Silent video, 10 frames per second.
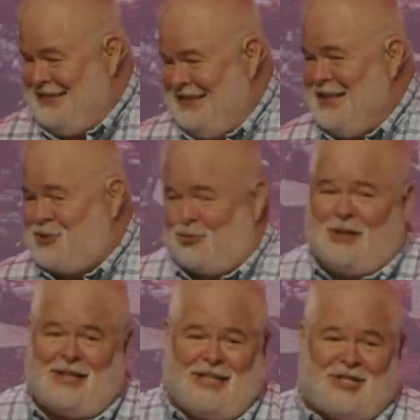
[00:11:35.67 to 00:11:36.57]
it's
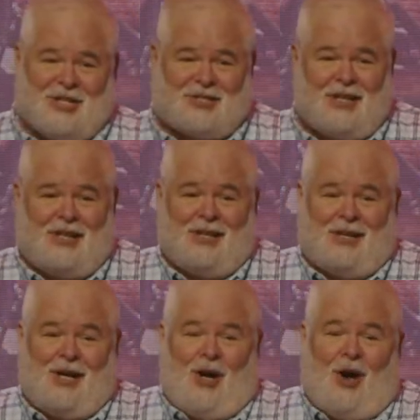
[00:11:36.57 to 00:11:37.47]
really just
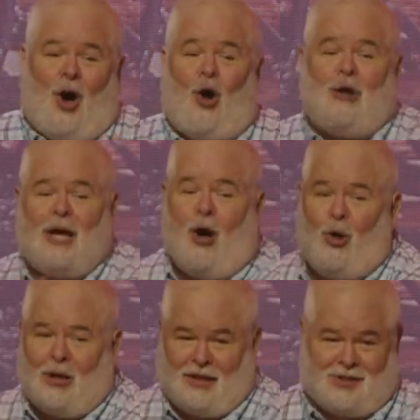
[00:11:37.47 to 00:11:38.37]
holy
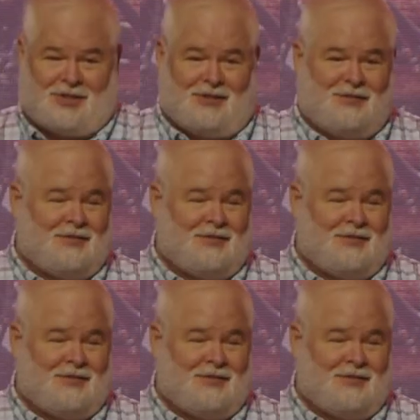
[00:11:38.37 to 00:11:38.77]
holies.